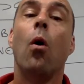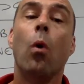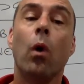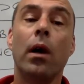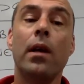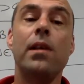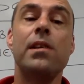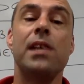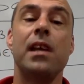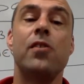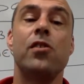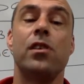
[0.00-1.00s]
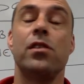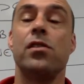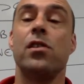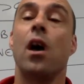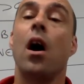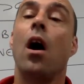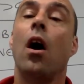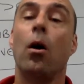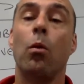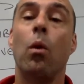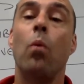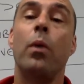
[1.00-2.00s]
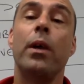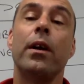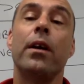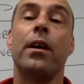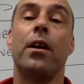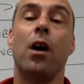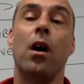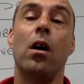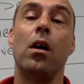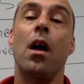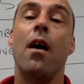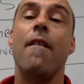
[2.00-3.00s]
Organizations are what we are going to call